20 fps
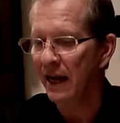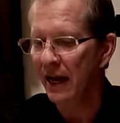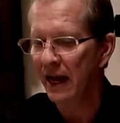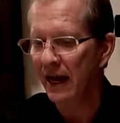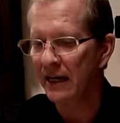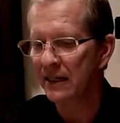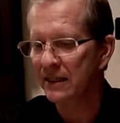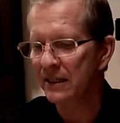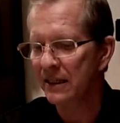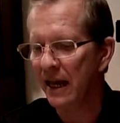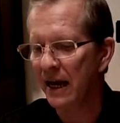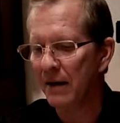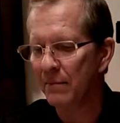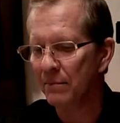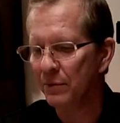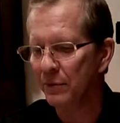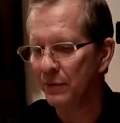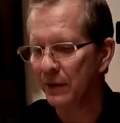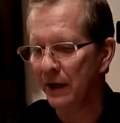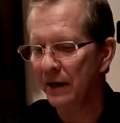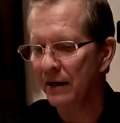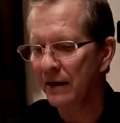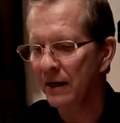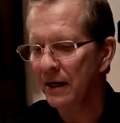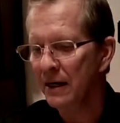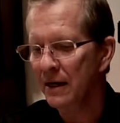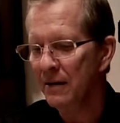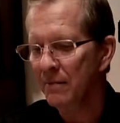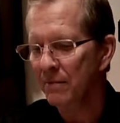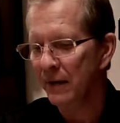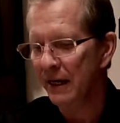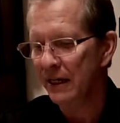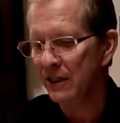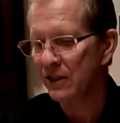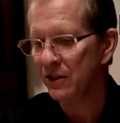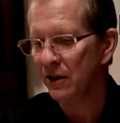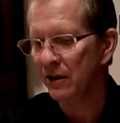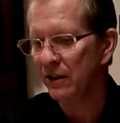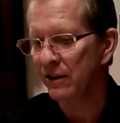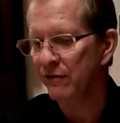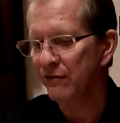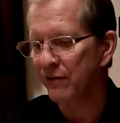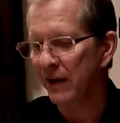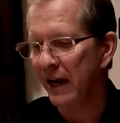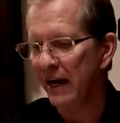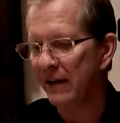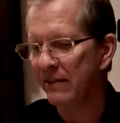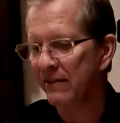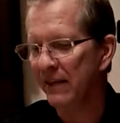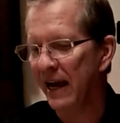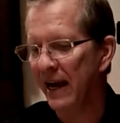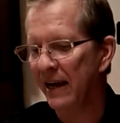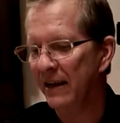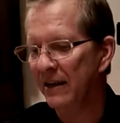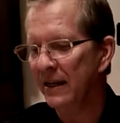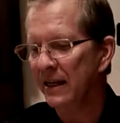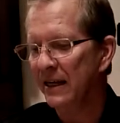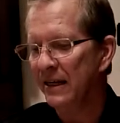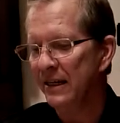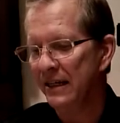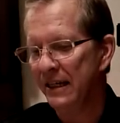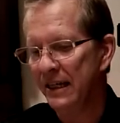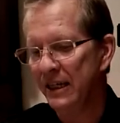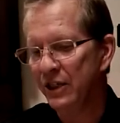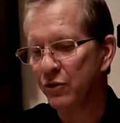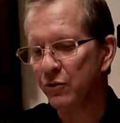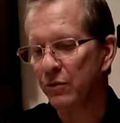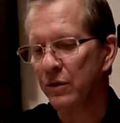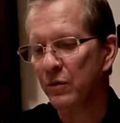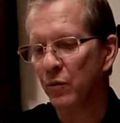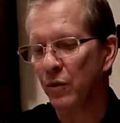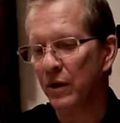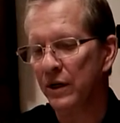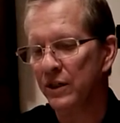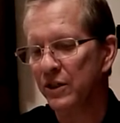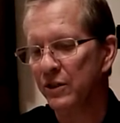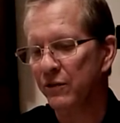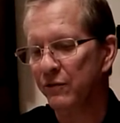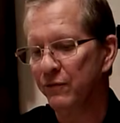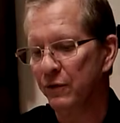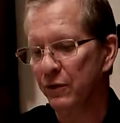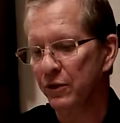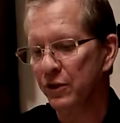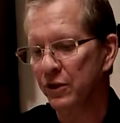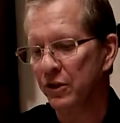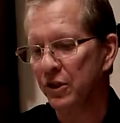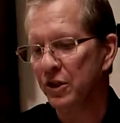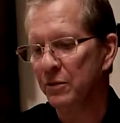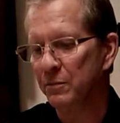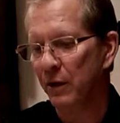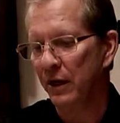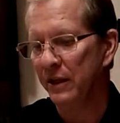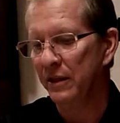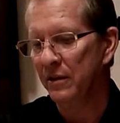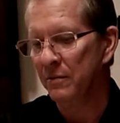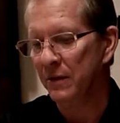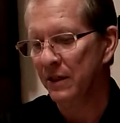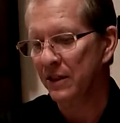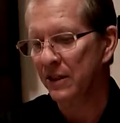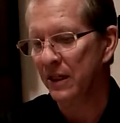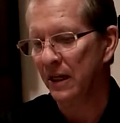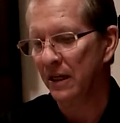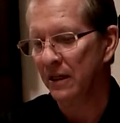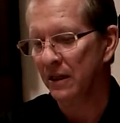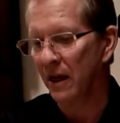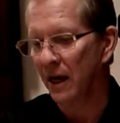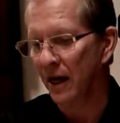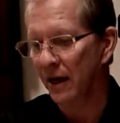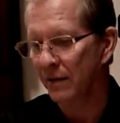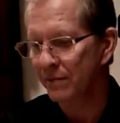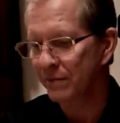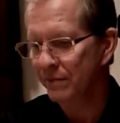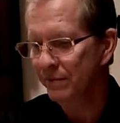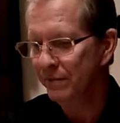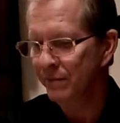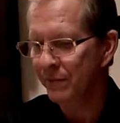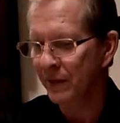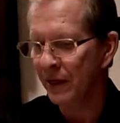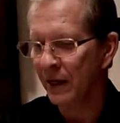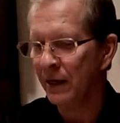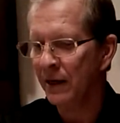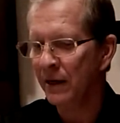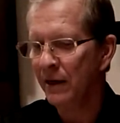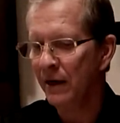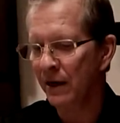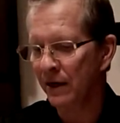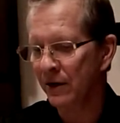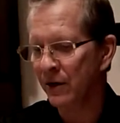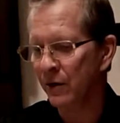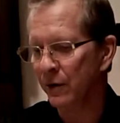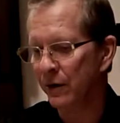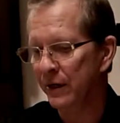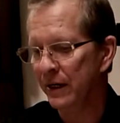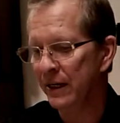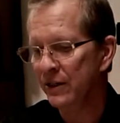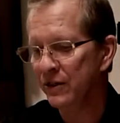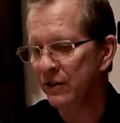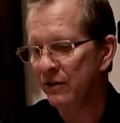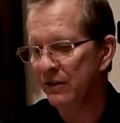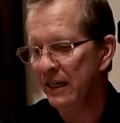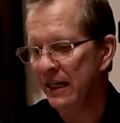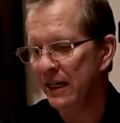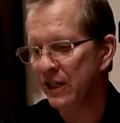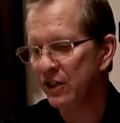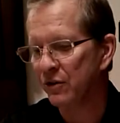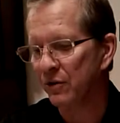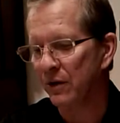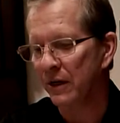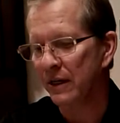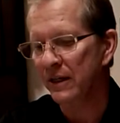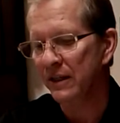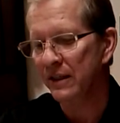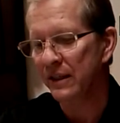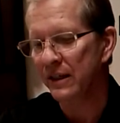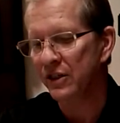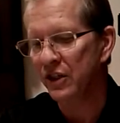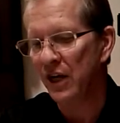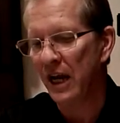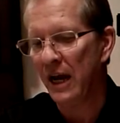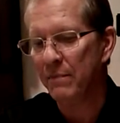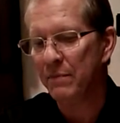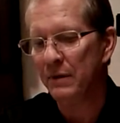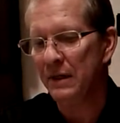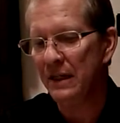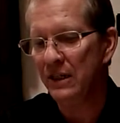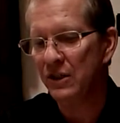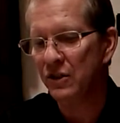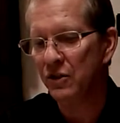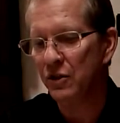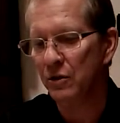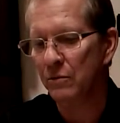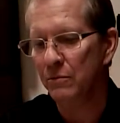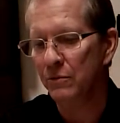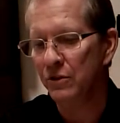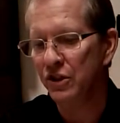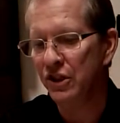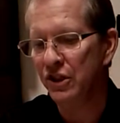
as that Buddha based on the fact that Nichiren was the first to spread the mystic law. According to Nichiren, the Japanese term